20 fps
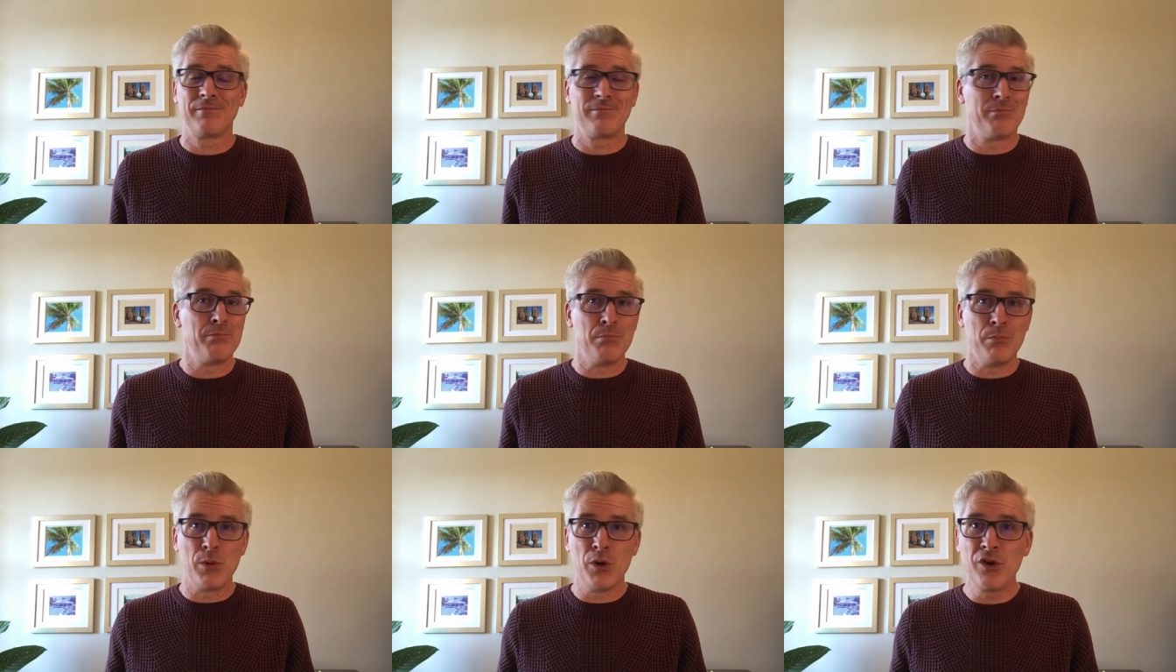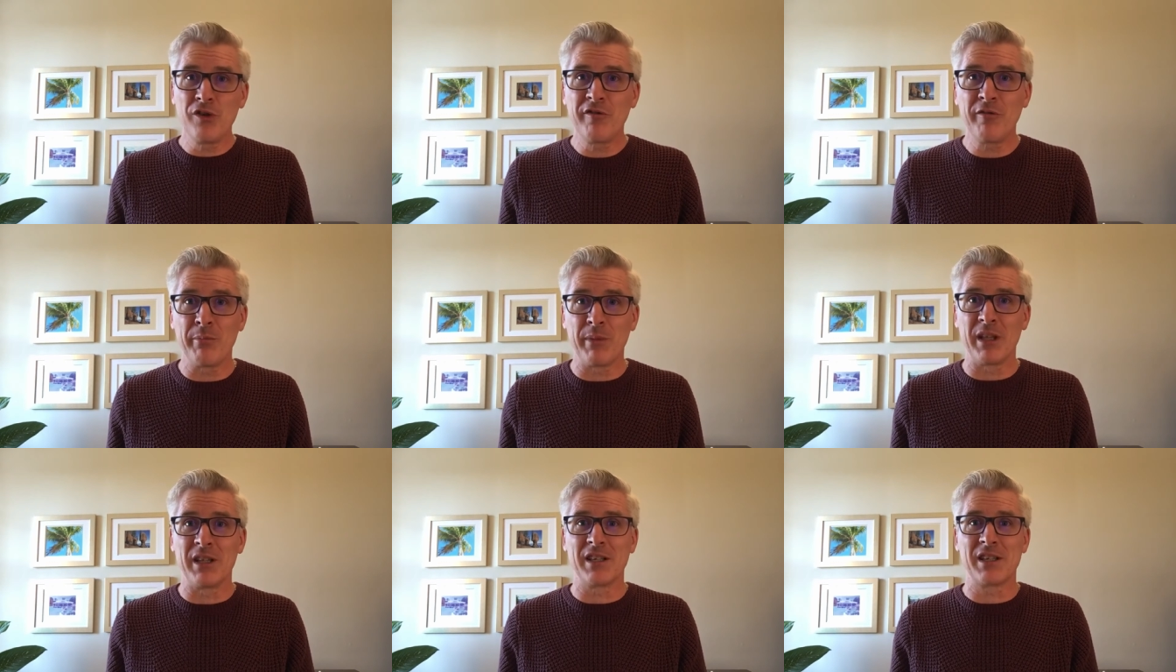
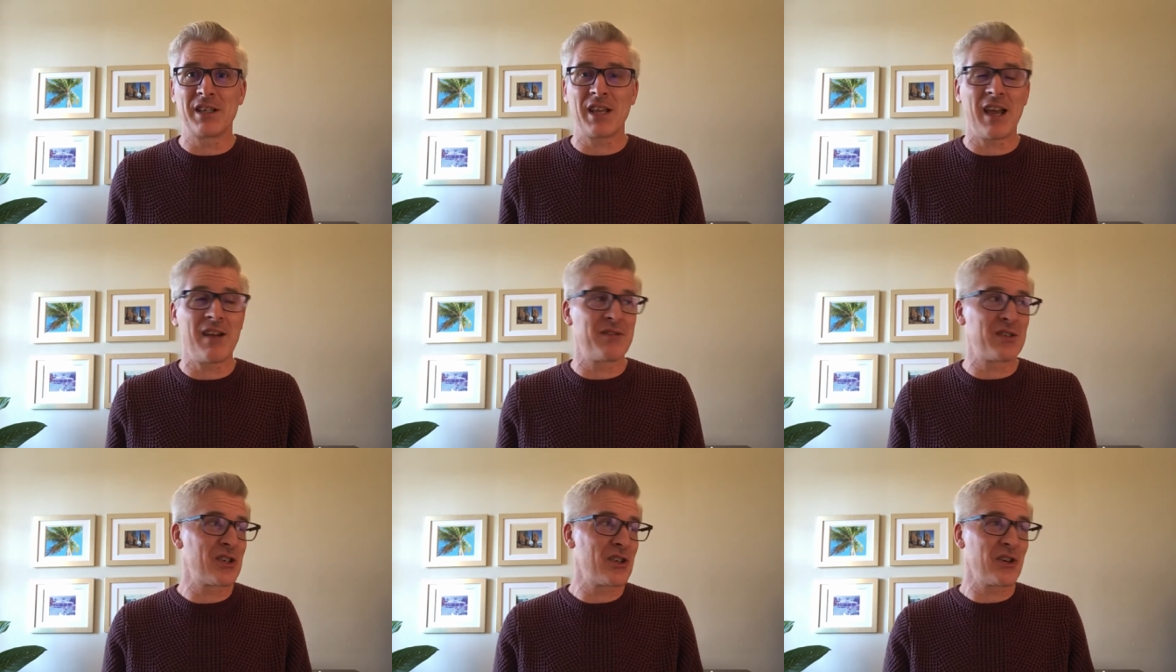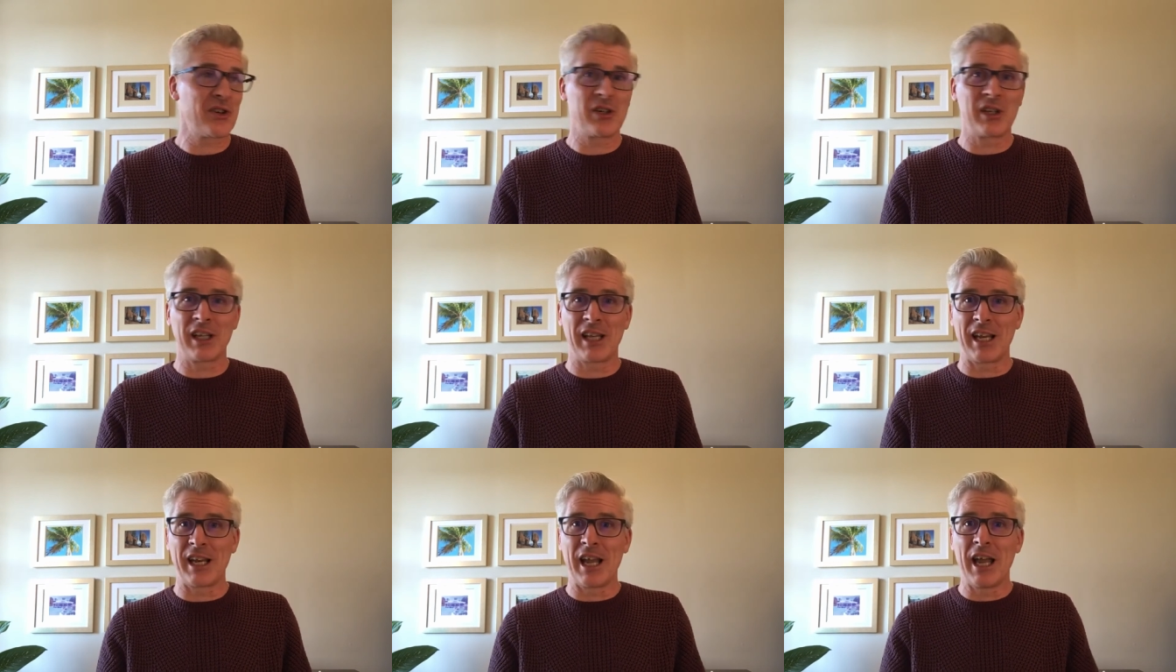Movements have
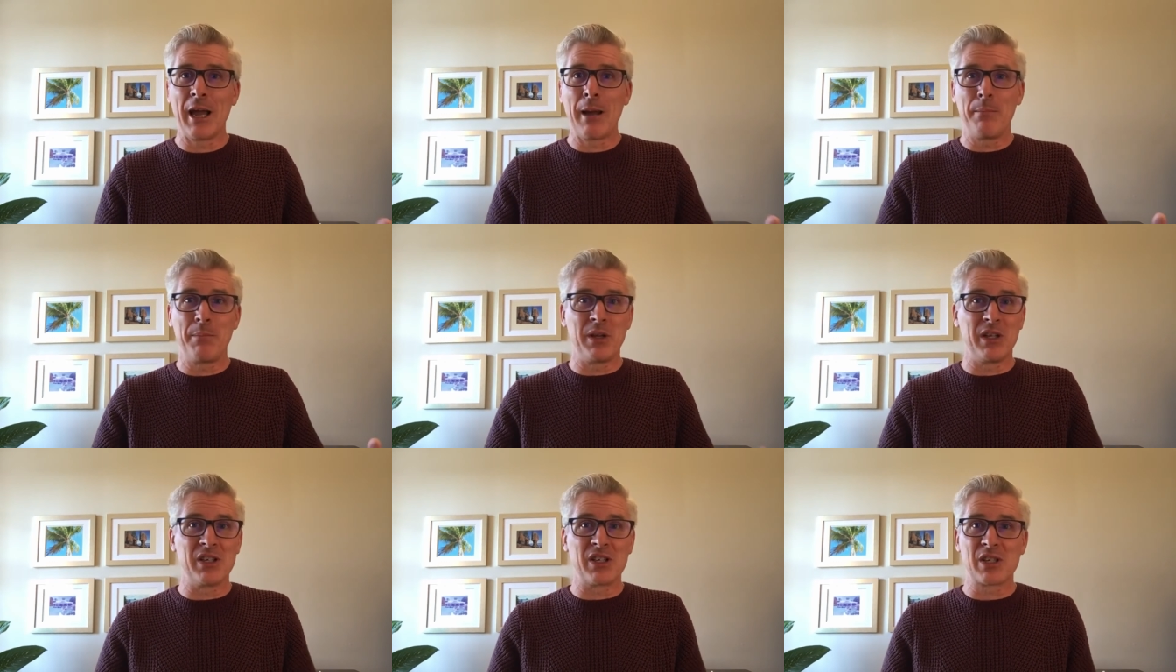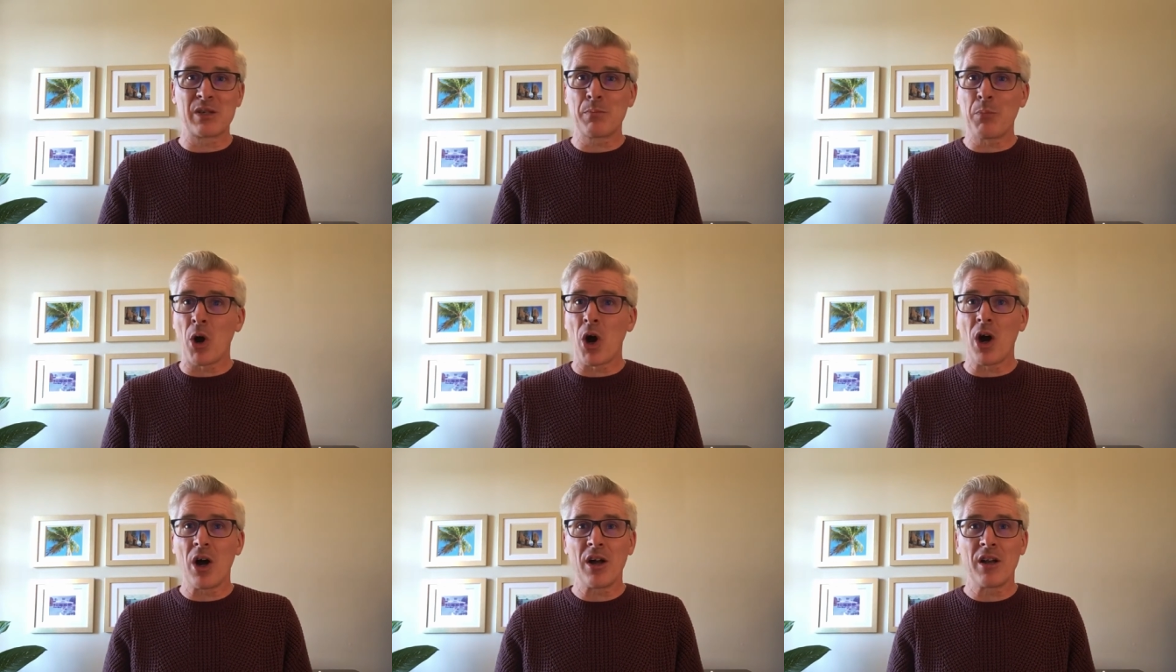certainly been
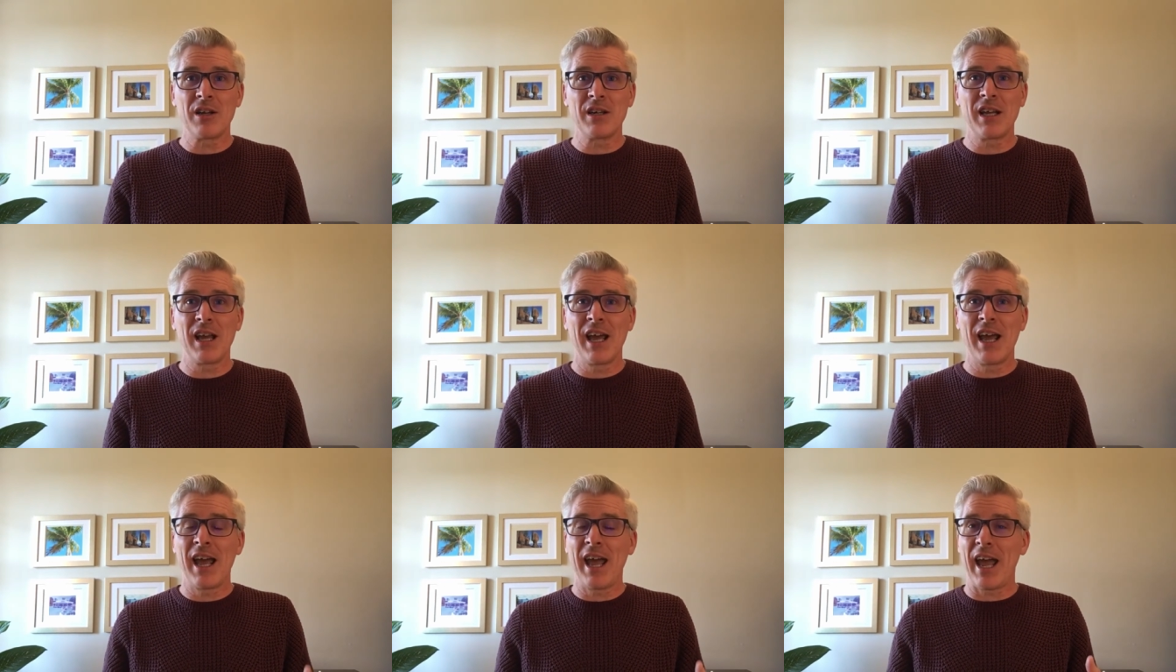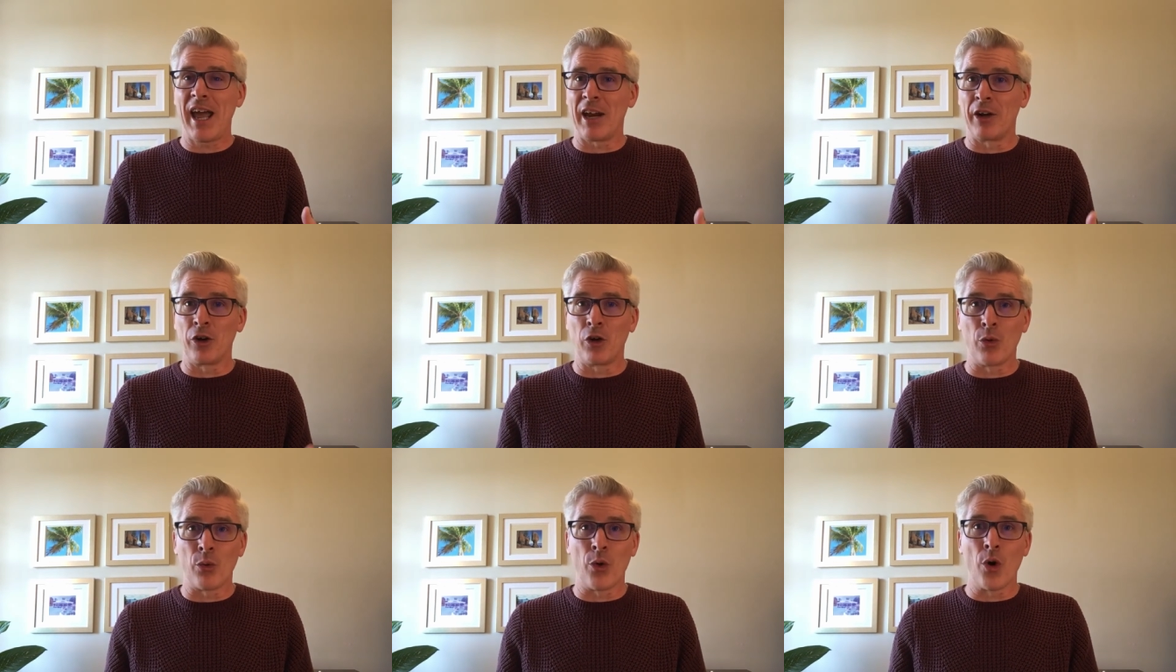spawned
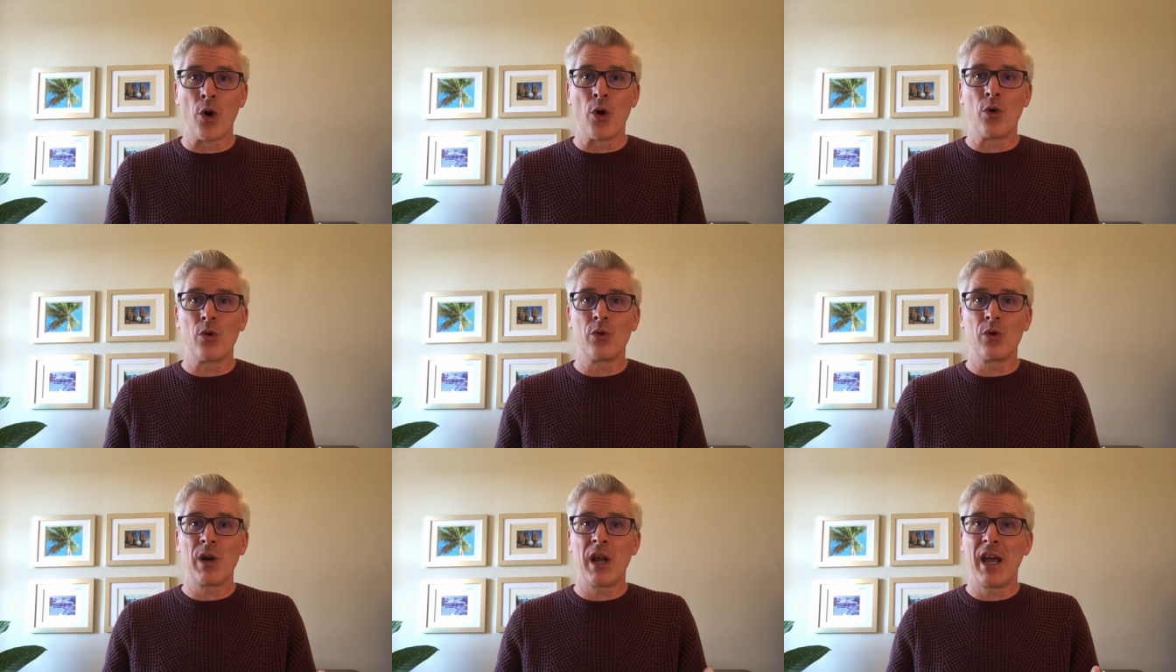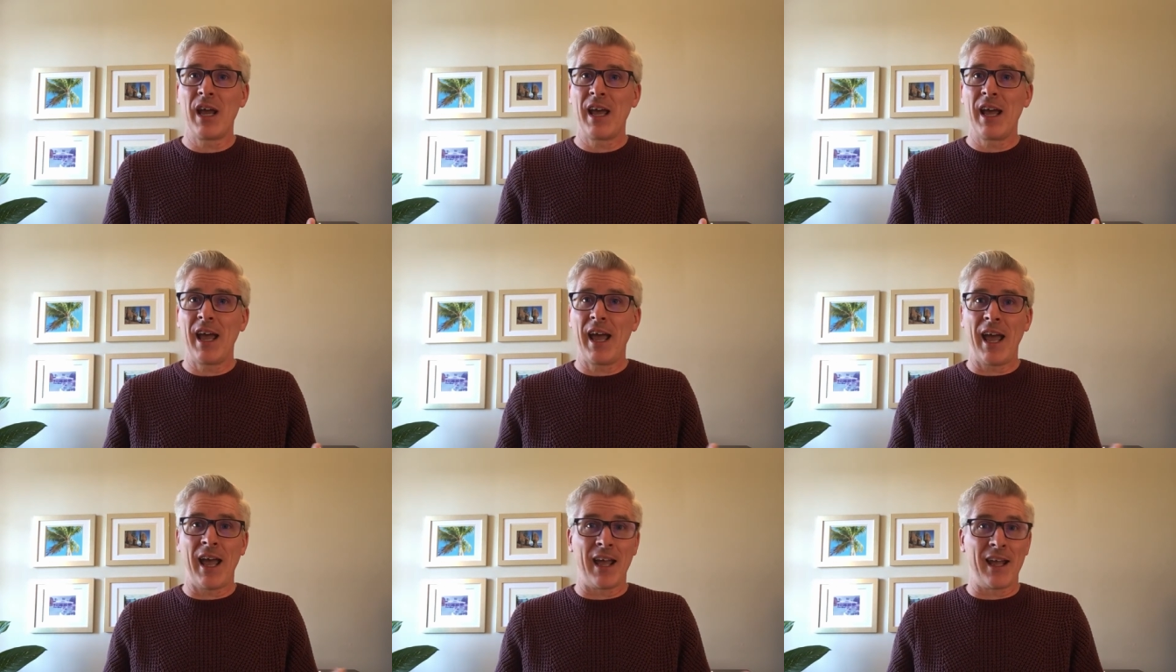and grown
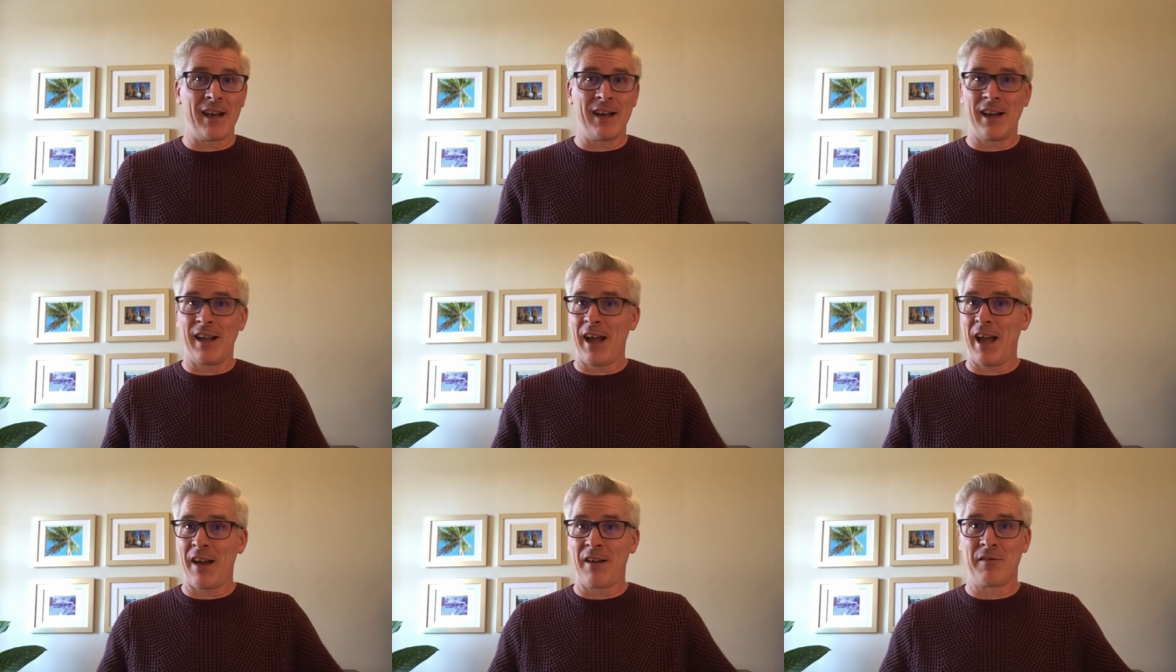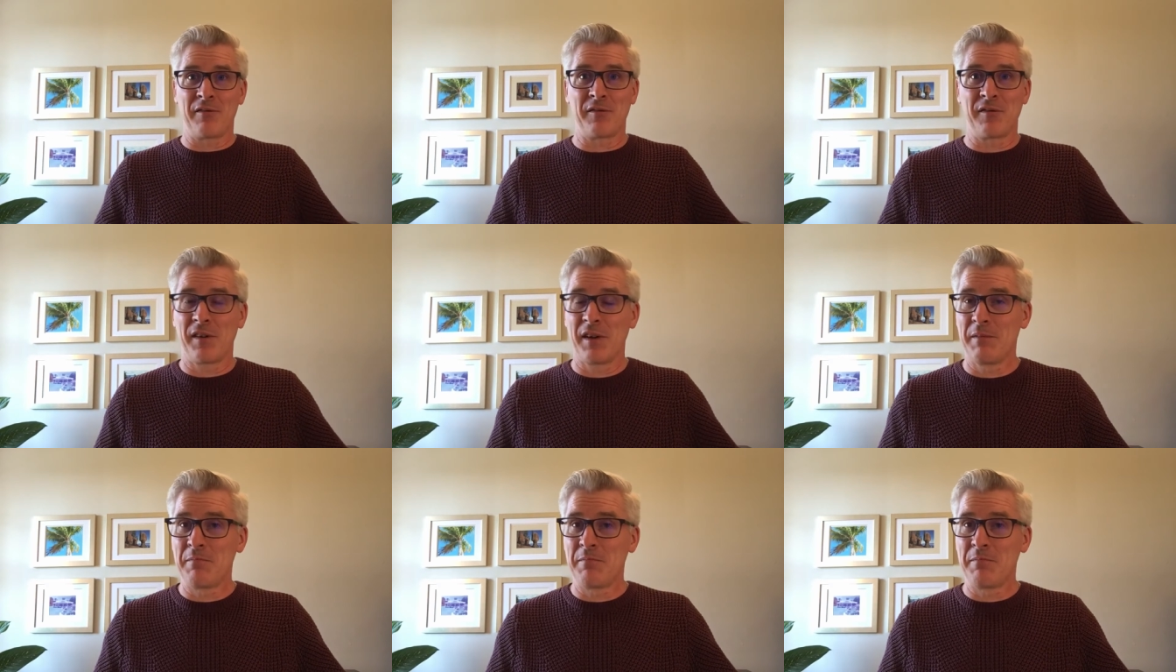and have,